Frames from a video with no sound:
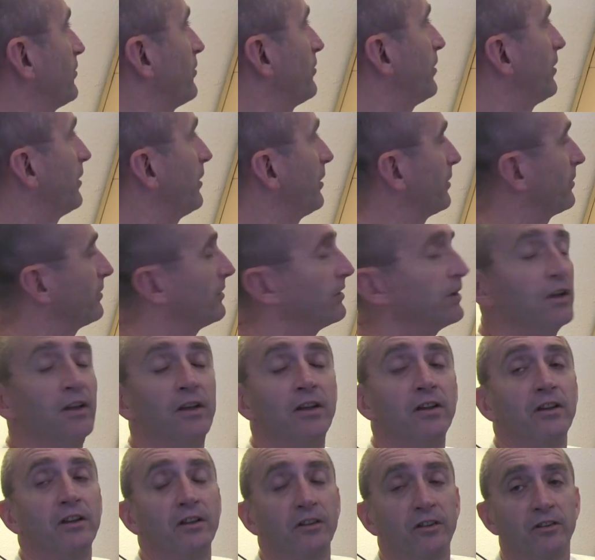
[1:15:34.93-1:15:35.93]
that uh,
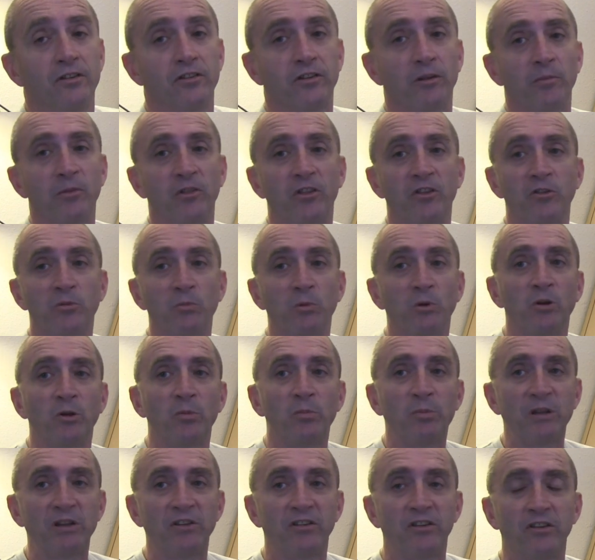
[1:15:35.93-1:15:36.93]
some of the
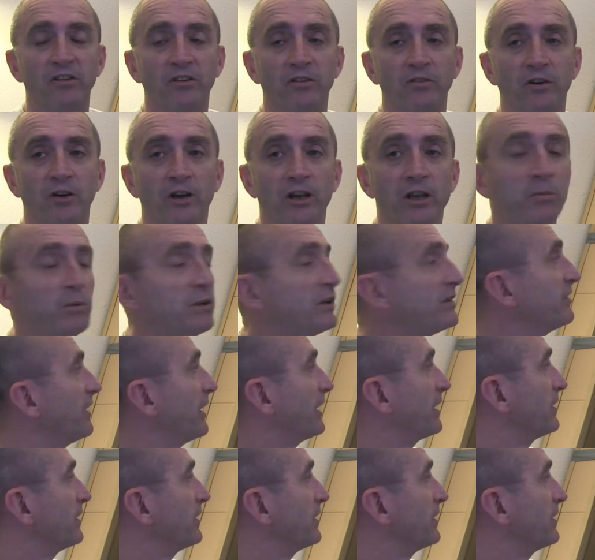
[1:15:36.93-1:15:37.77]
smaller pieces have already been